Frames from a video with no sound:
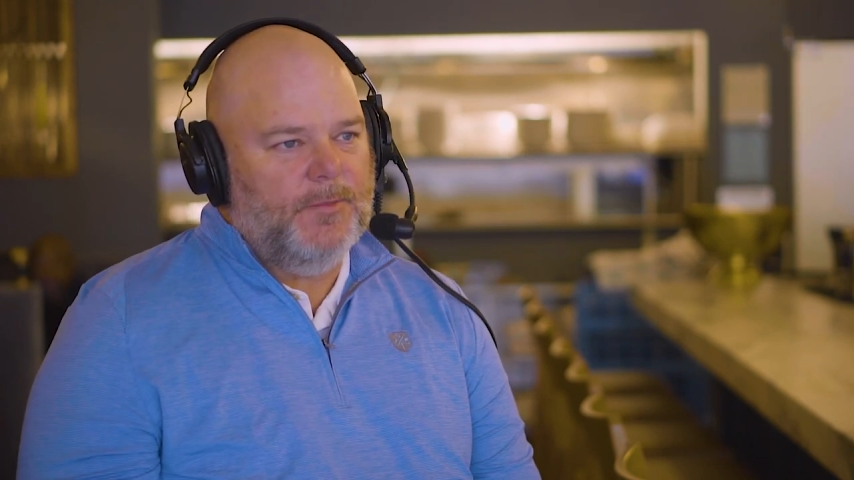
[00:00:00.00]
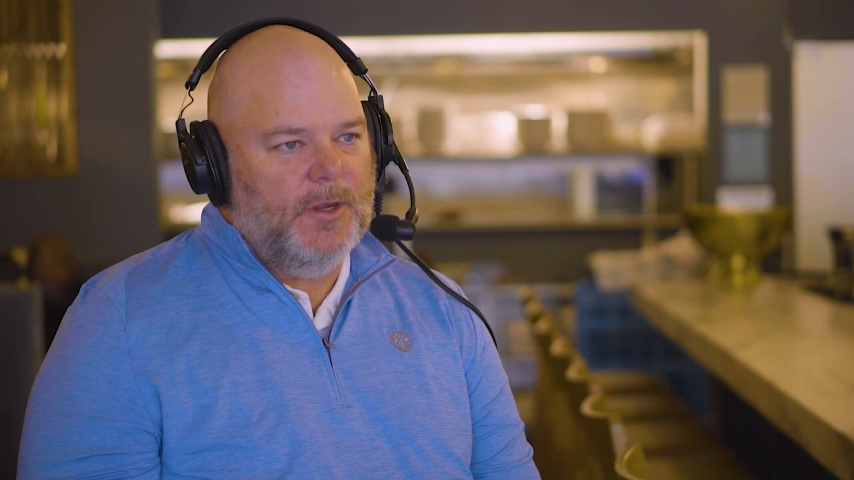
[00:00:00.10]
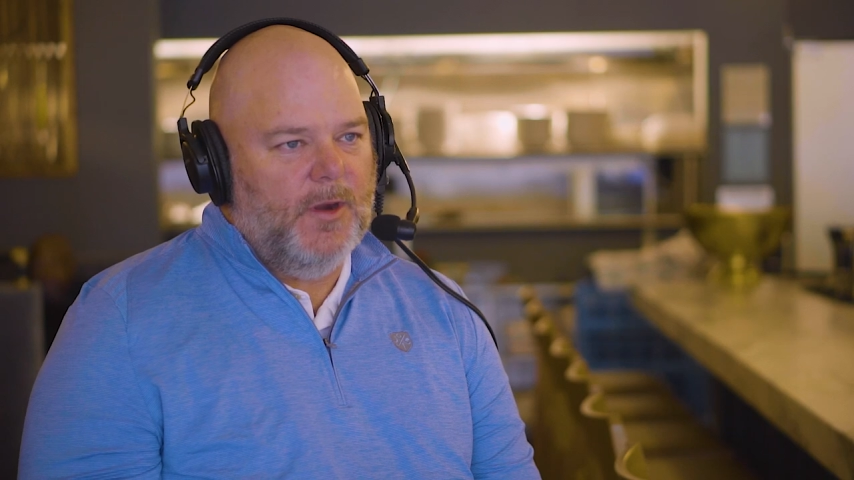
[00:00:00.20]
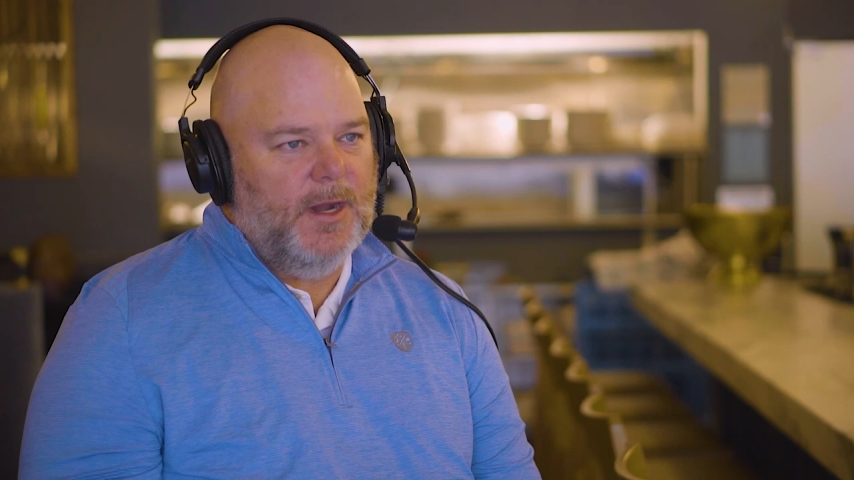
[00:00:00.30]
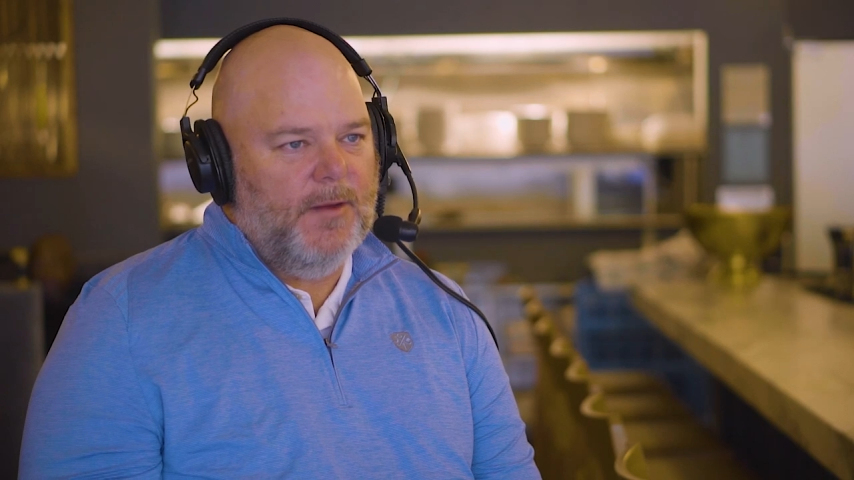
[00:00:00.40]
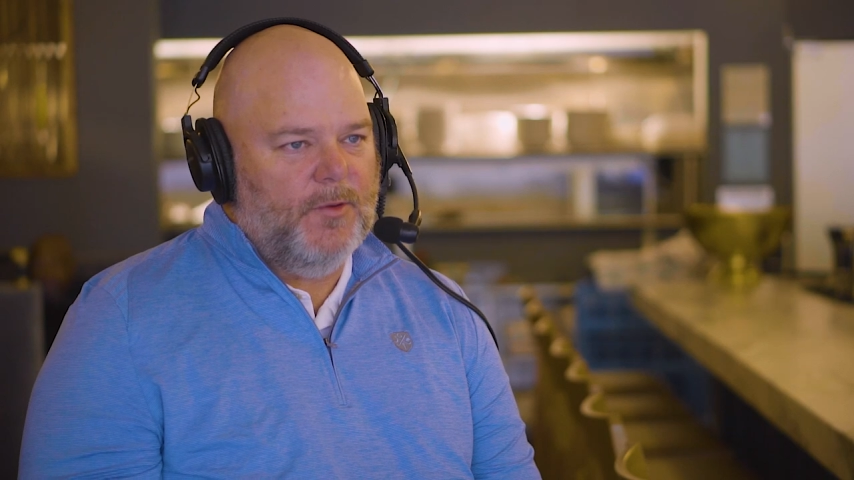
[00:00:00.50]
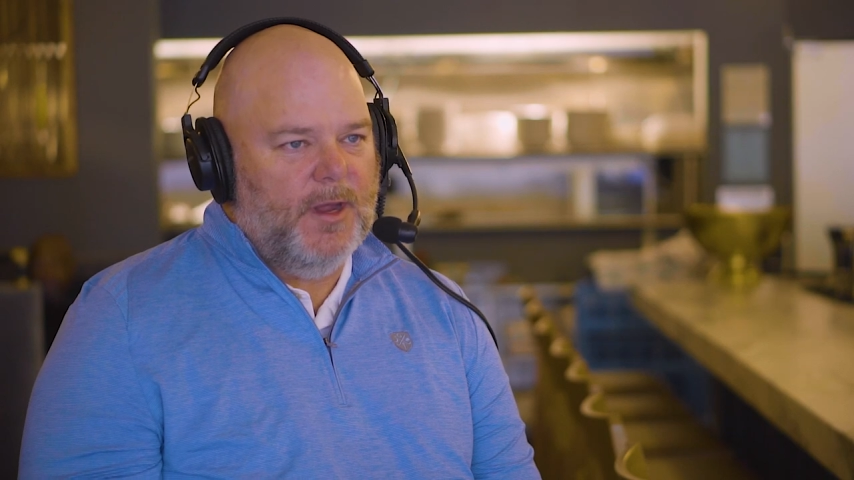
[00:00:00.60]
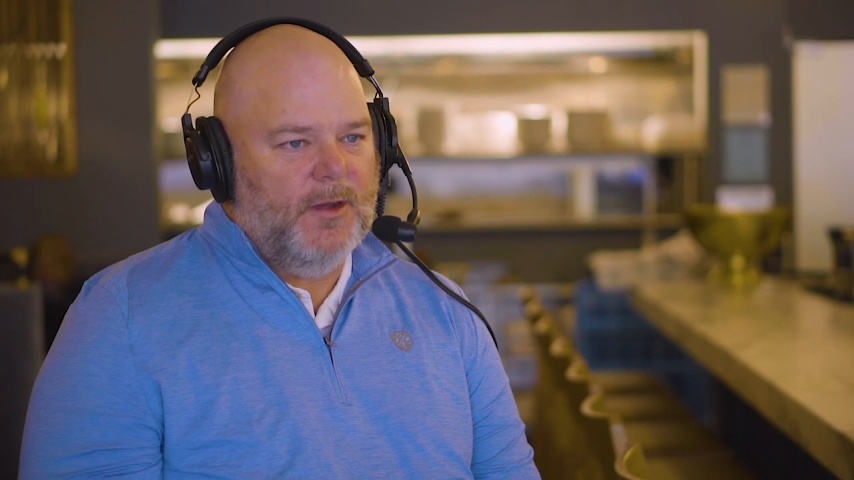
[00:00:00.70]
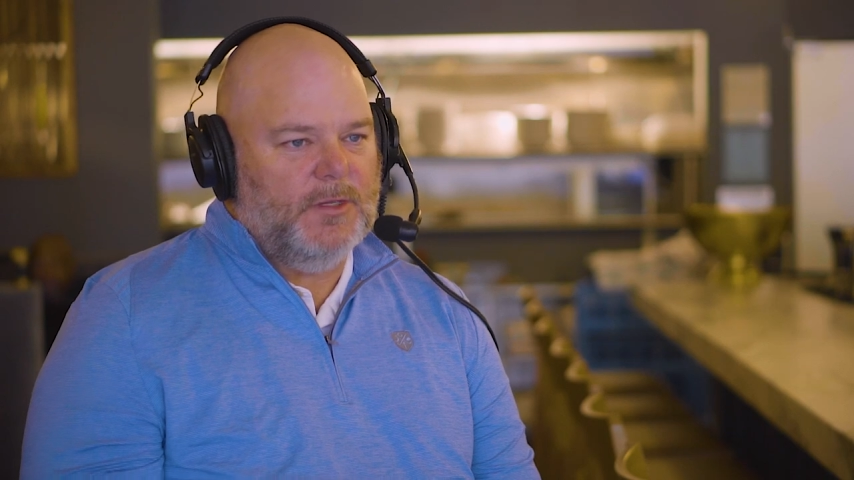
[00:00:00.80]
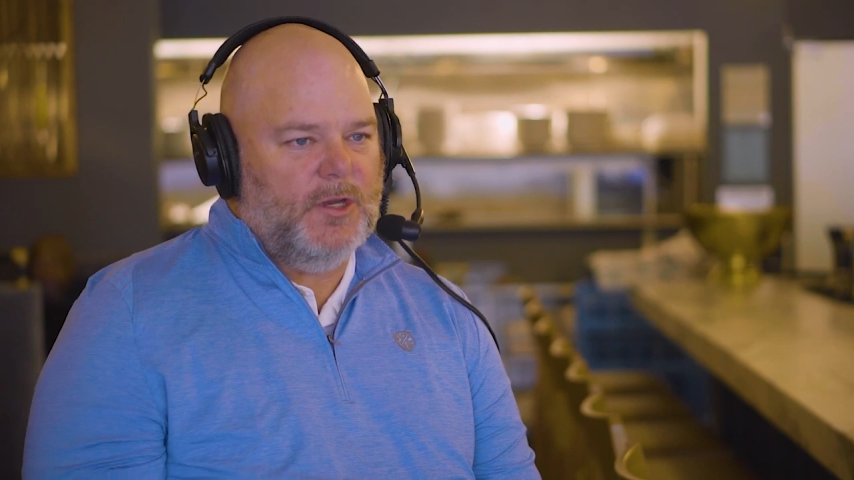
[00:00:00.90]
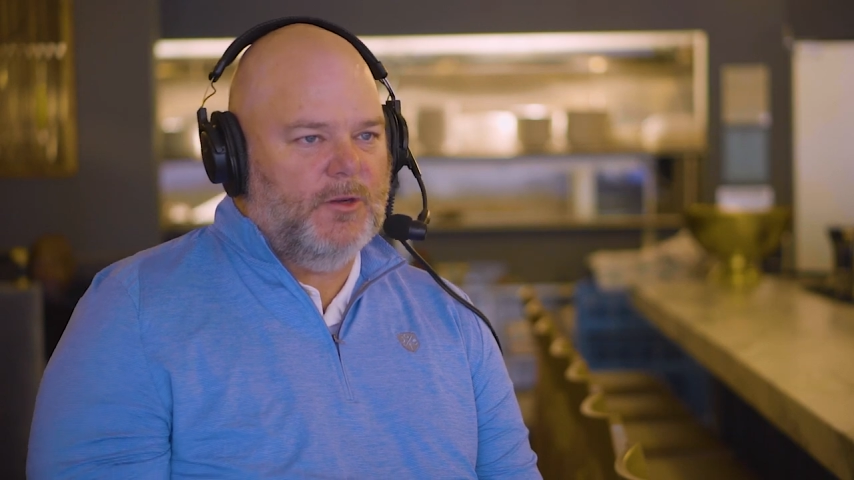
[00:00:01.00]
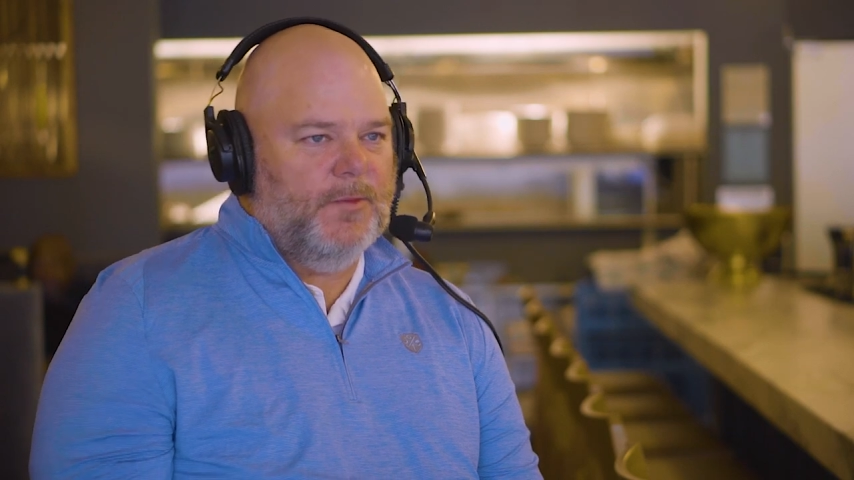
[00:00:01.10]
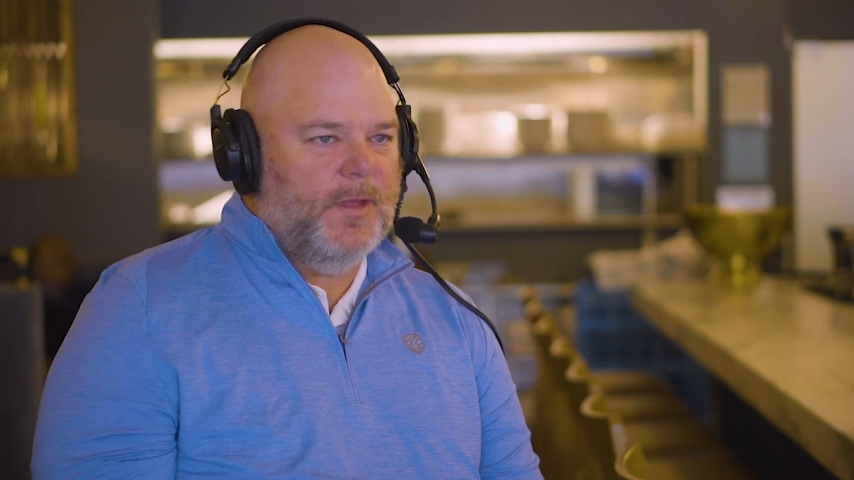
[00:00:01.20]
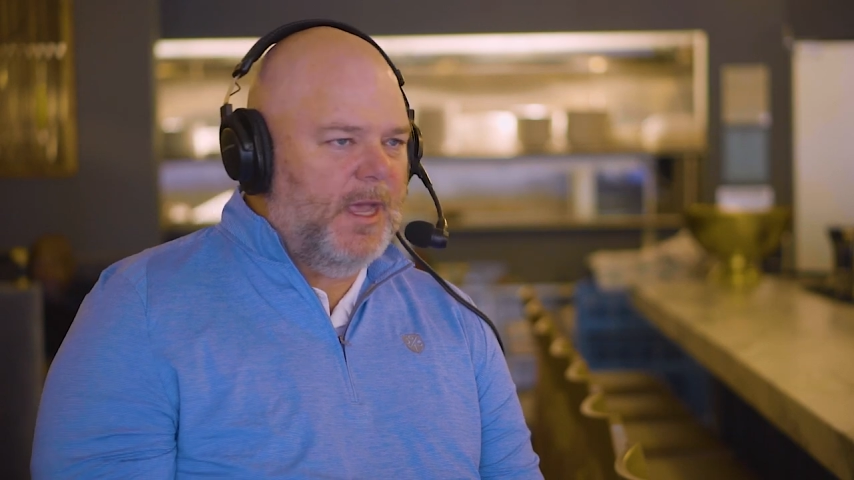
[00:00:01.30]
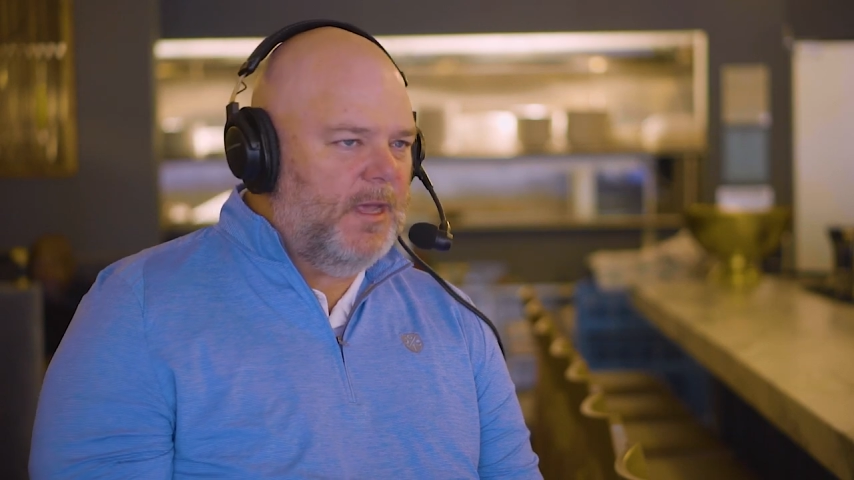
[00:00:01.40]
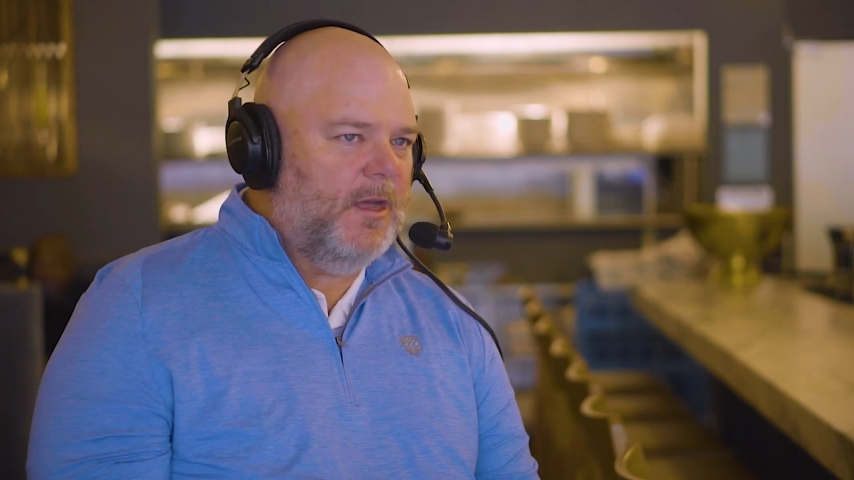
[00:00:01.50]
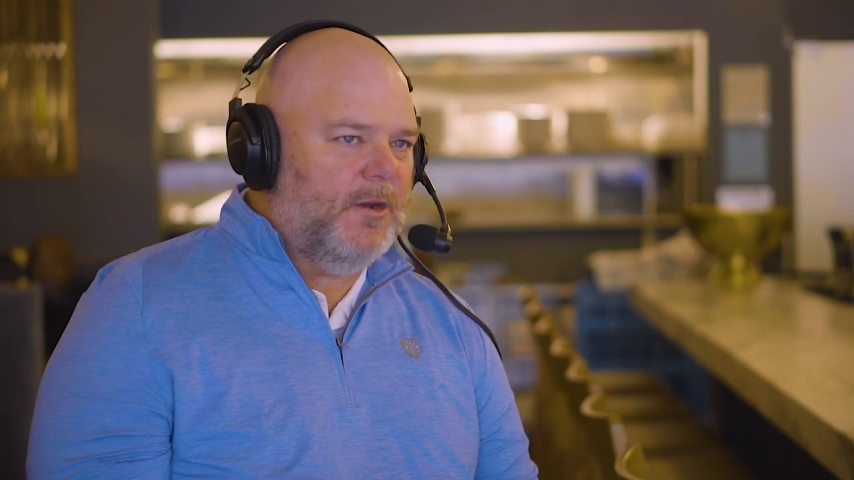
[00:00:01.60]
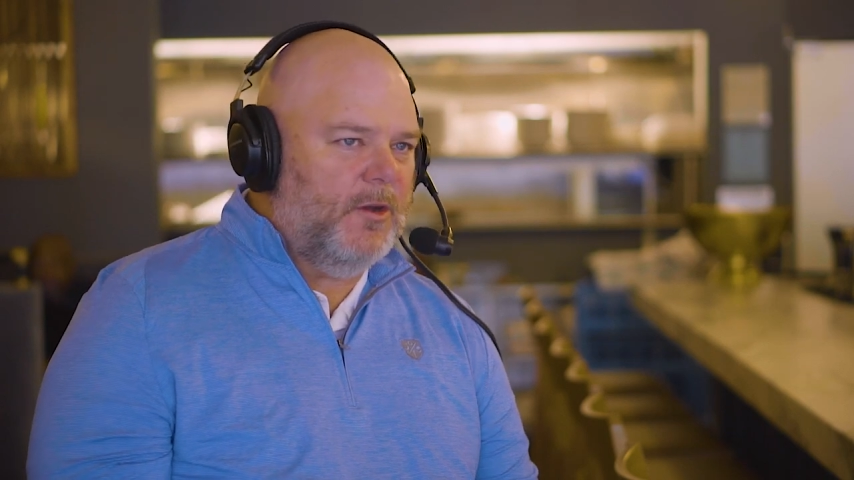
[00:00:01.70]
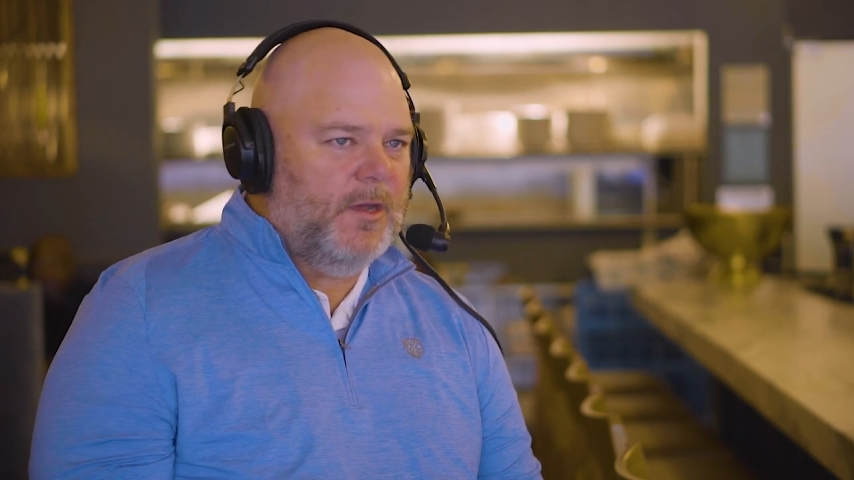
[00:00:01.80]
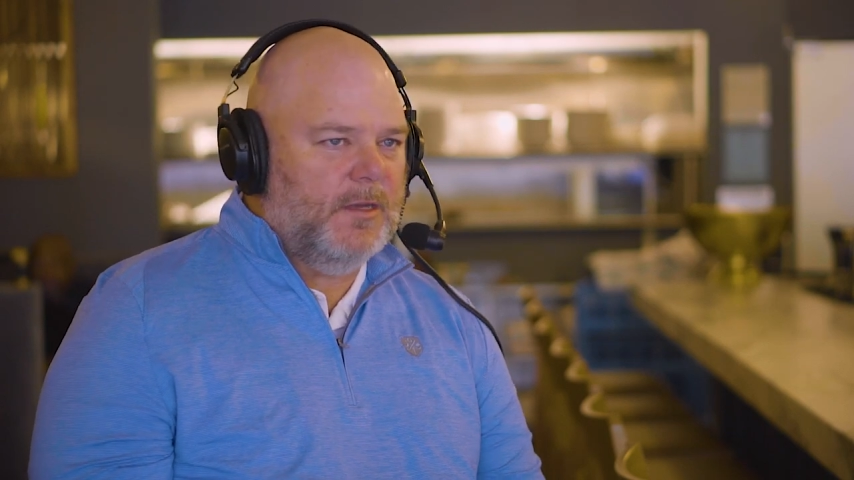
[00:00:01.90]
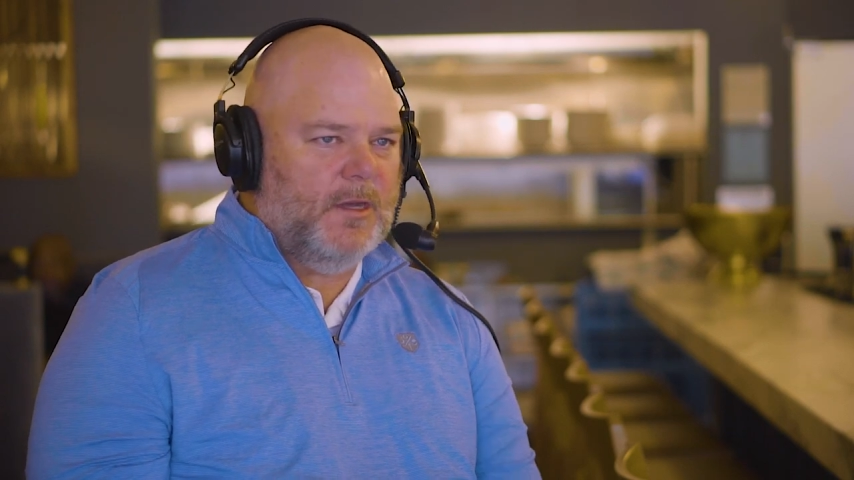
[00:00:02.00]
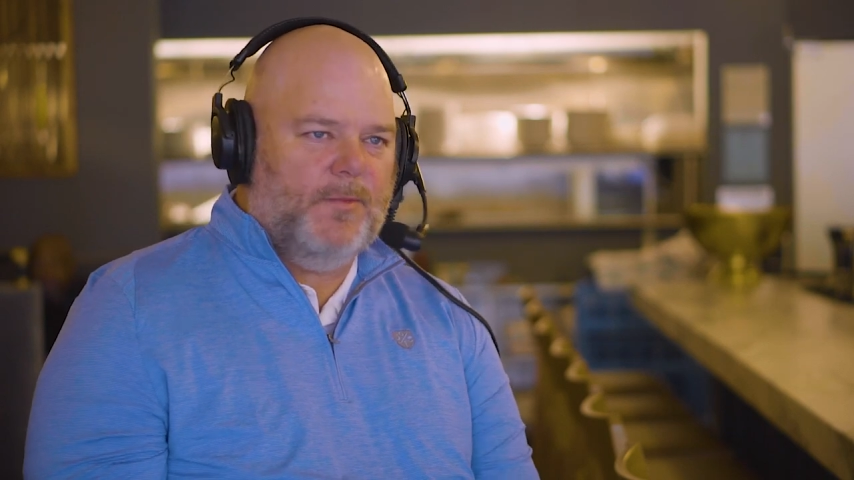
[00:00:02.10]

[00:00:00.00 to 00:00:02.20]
Great. And everyone I always talk to, I'm like, hey, you gone to Oak House?